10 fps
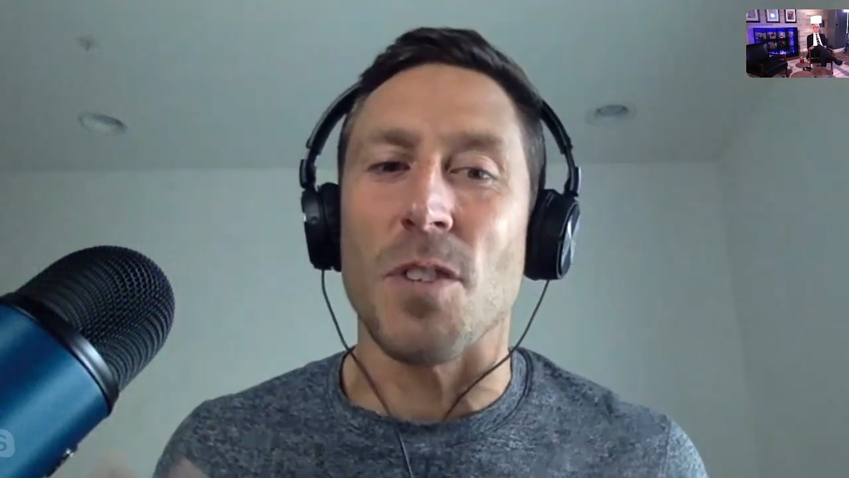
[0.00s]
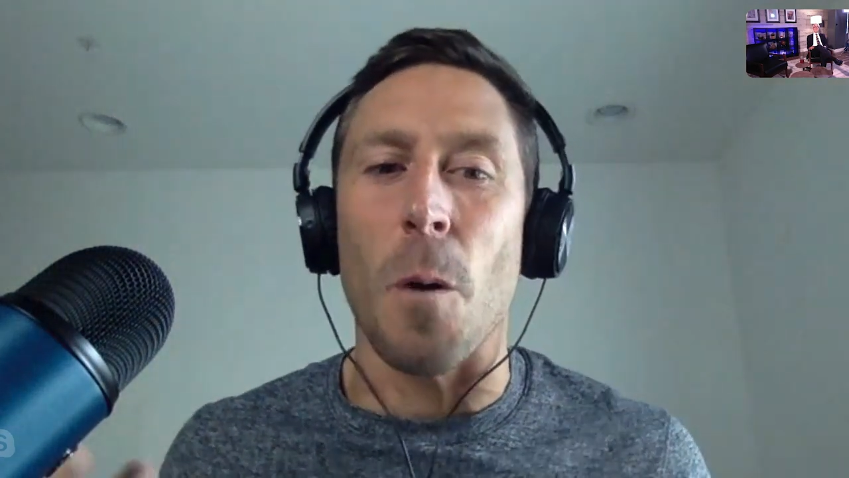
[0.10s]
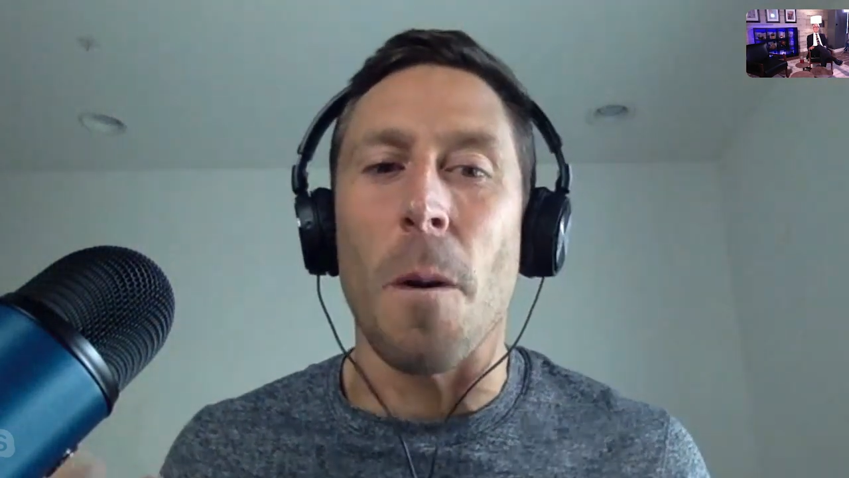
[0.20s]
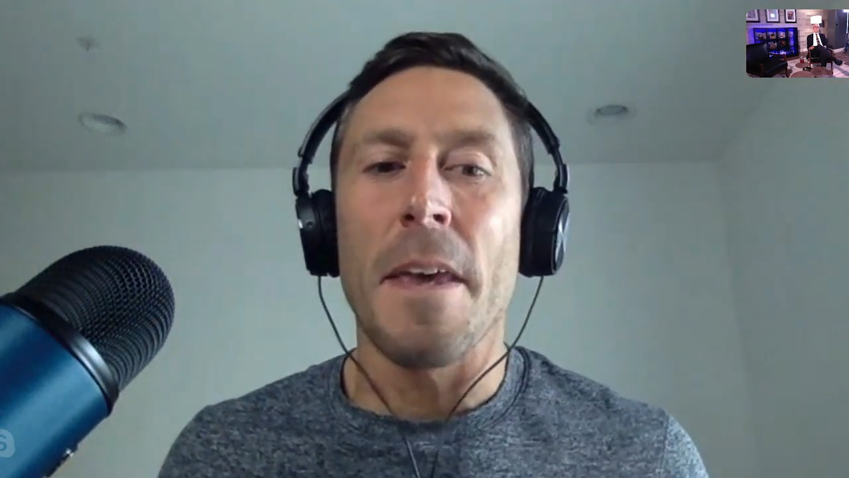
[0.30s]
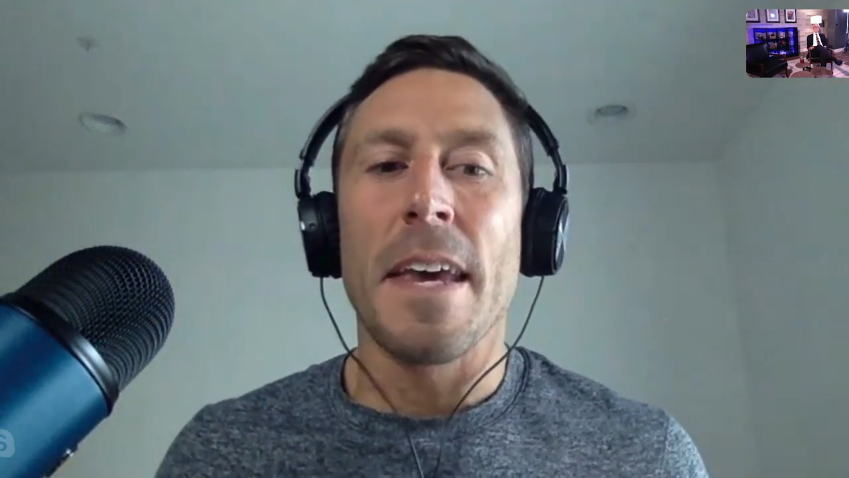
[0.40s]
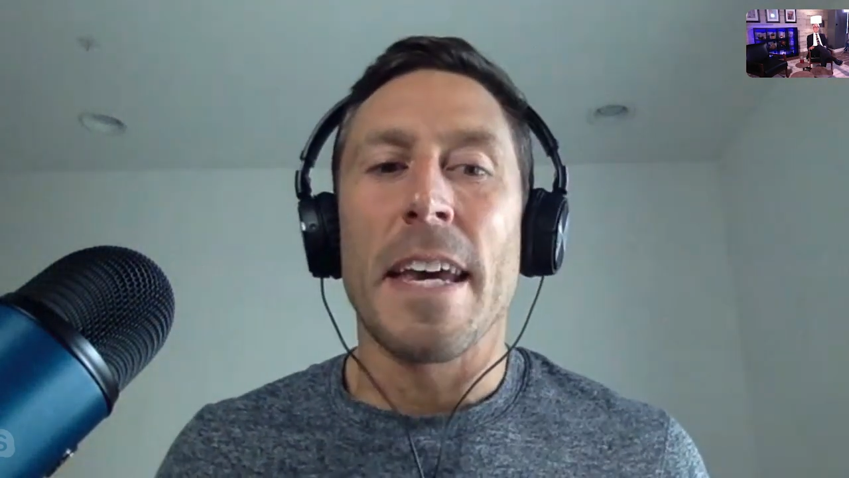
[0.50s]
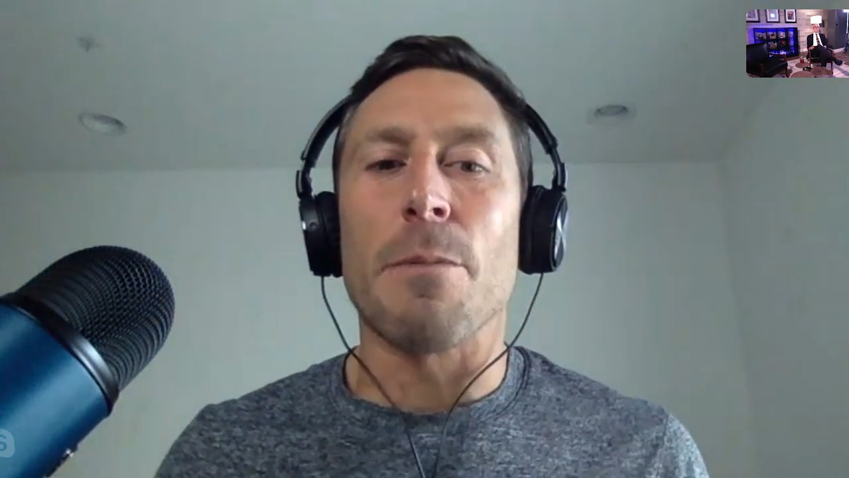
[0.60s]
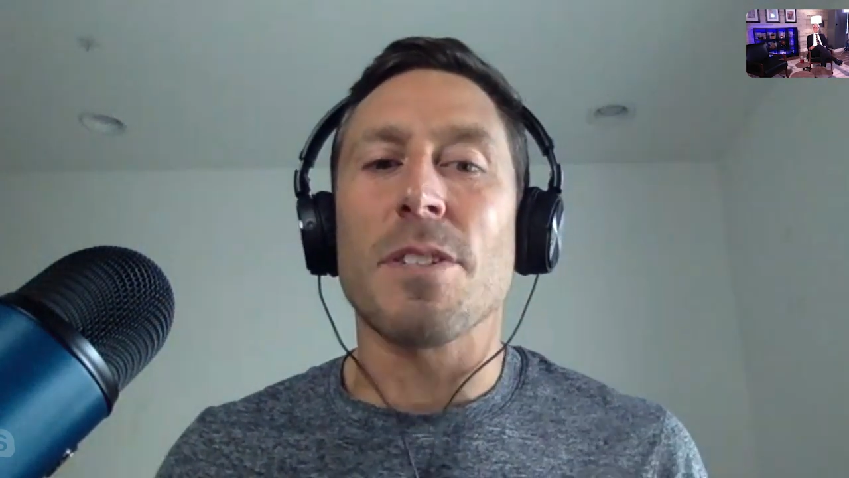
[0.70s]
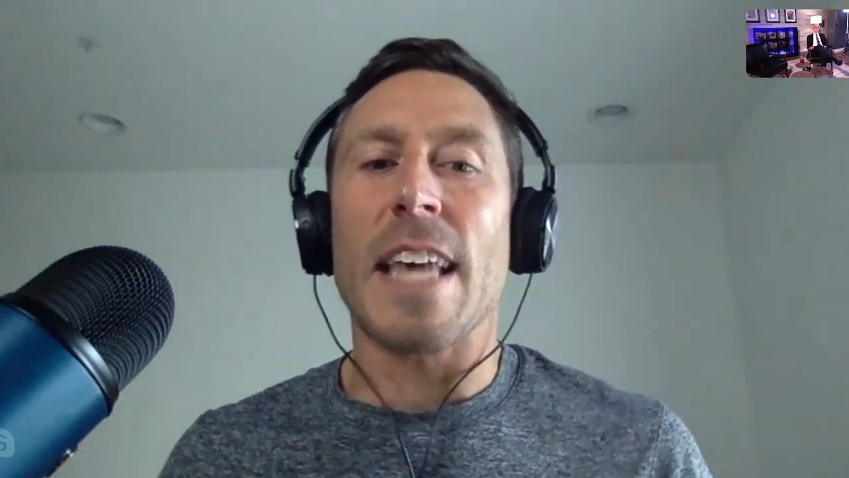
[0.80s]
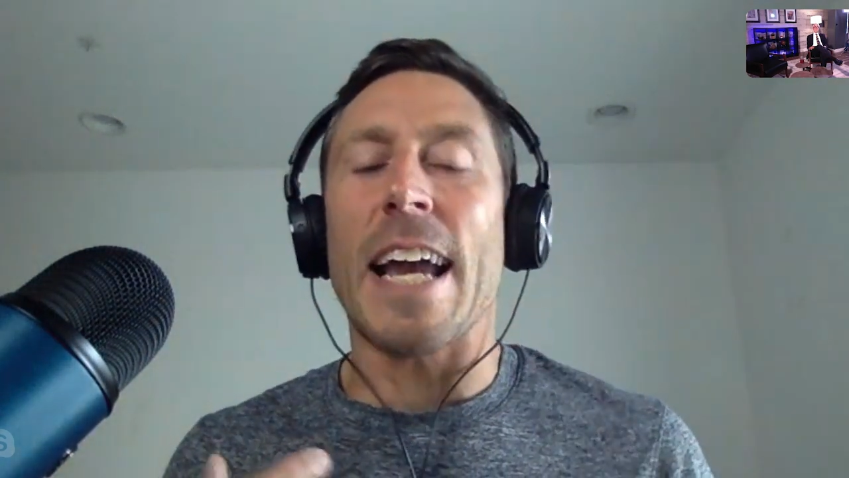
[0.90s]
So
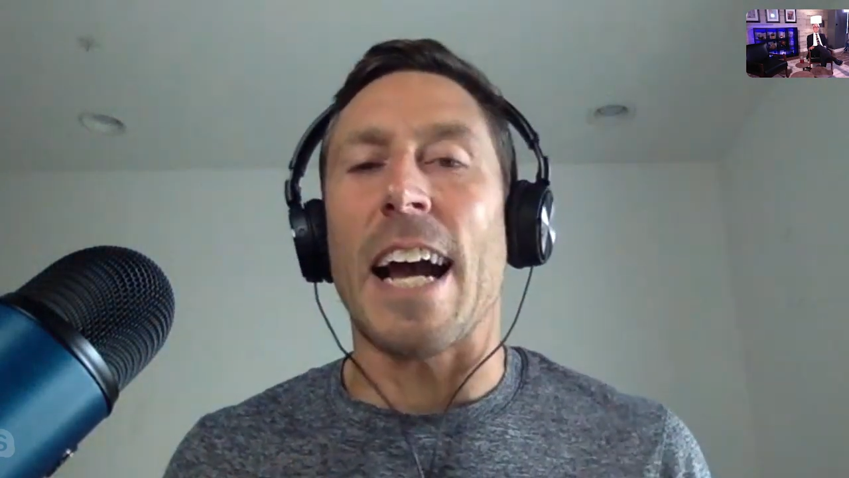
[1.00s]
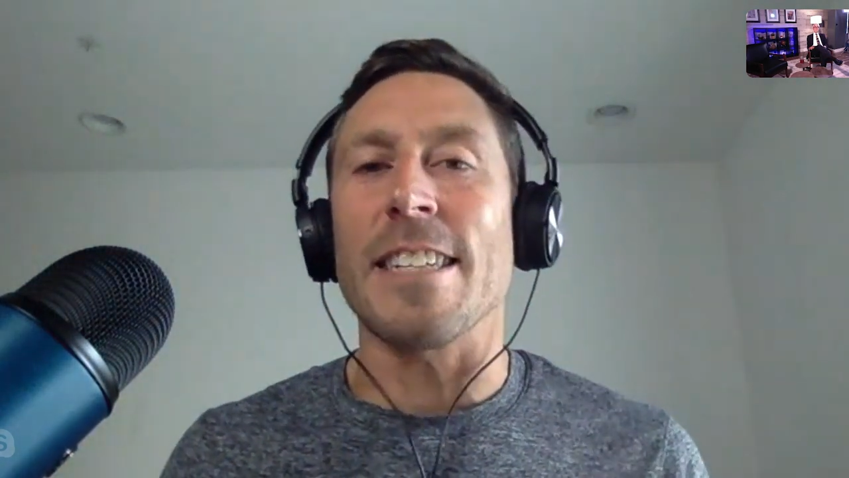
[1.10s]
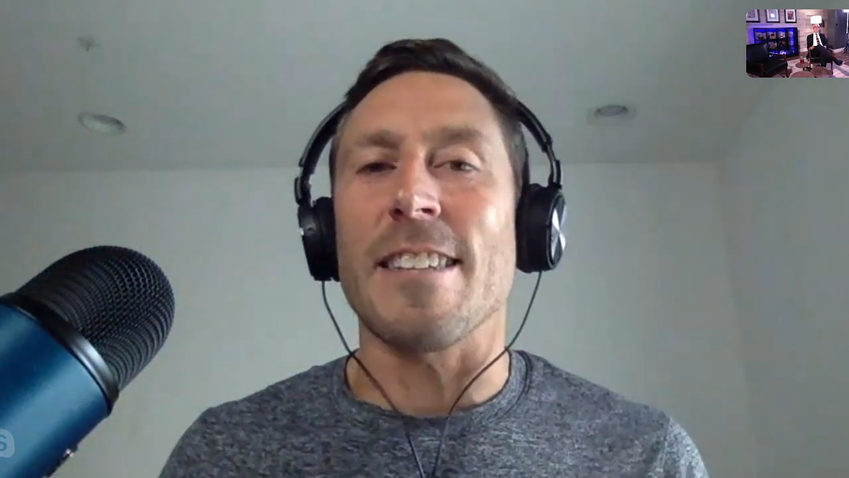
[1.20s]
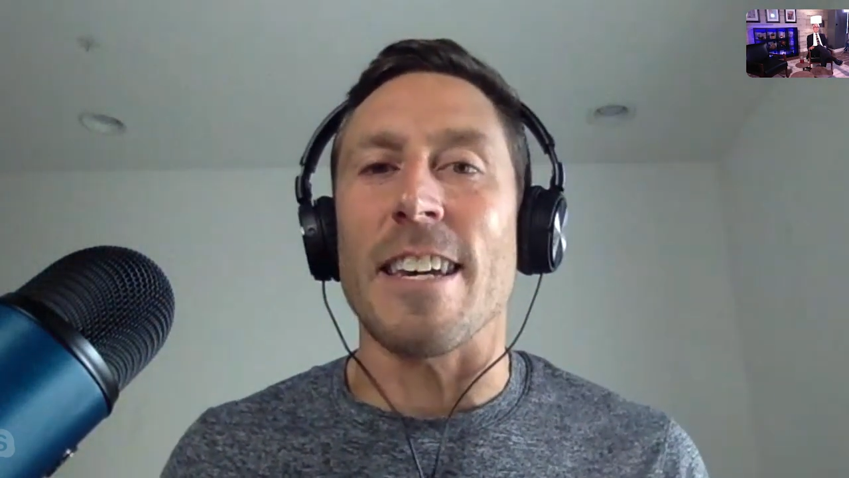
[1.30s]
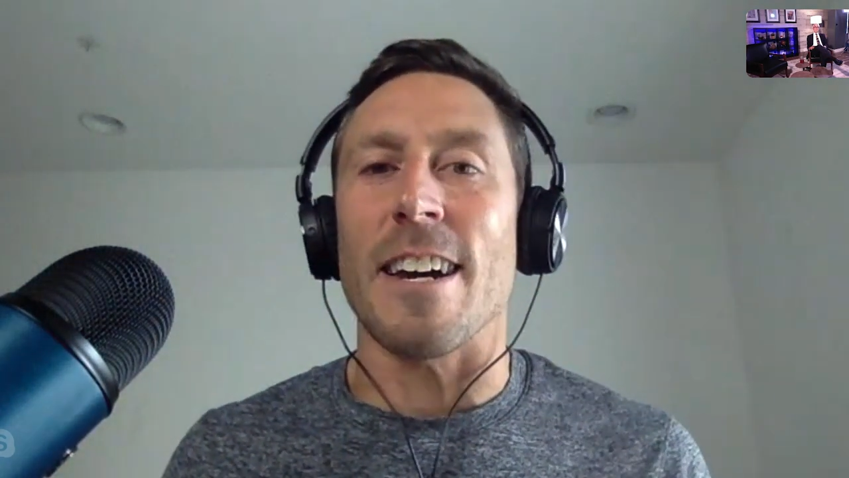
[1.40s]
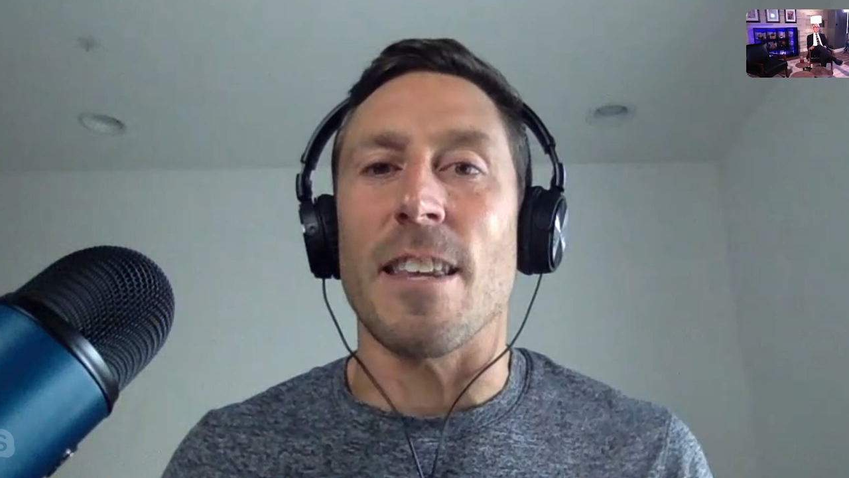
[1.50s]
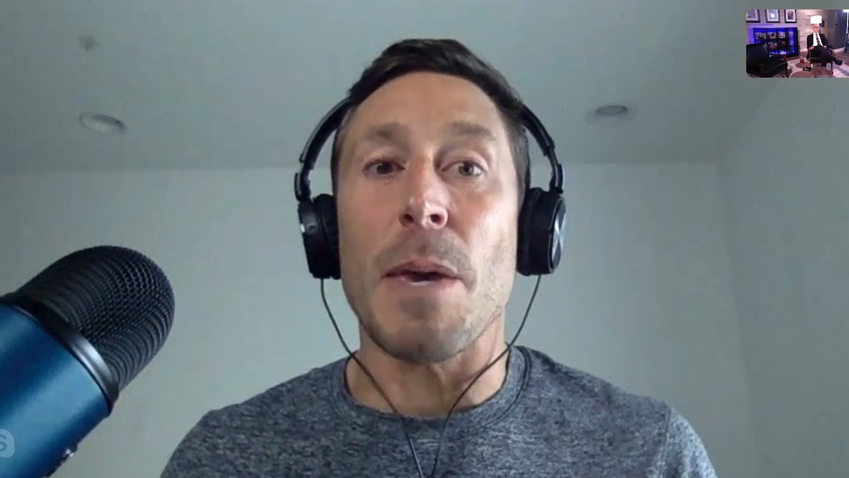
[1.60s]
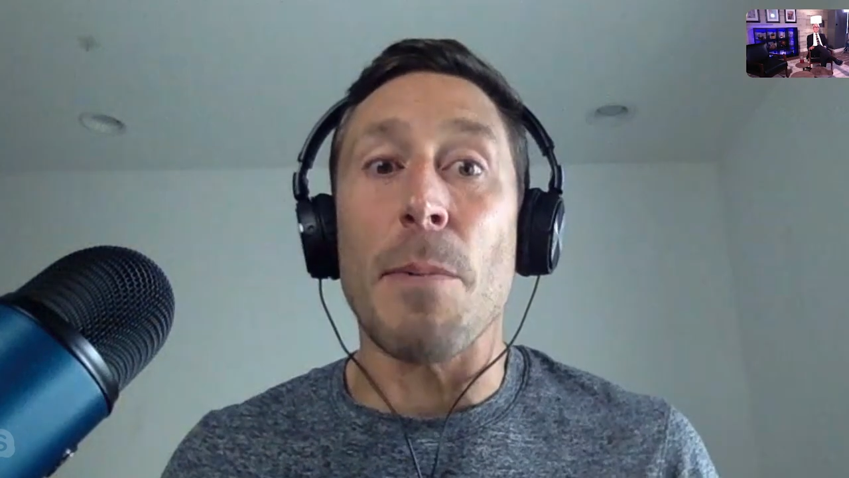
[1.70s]
it was that idea that